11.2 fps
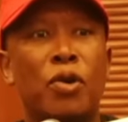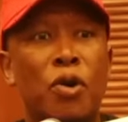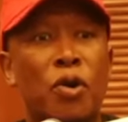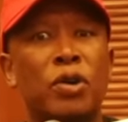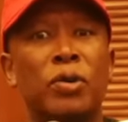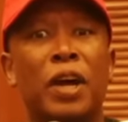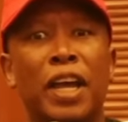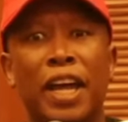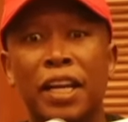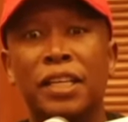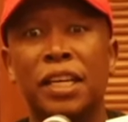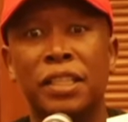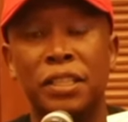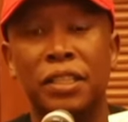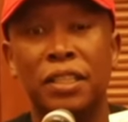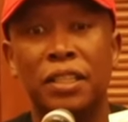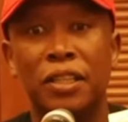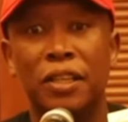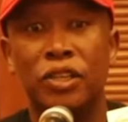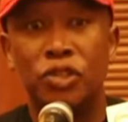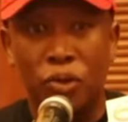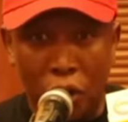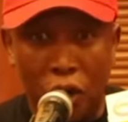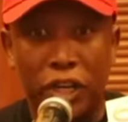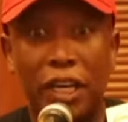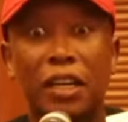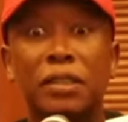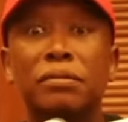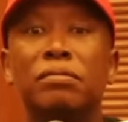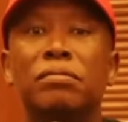call your elders to order.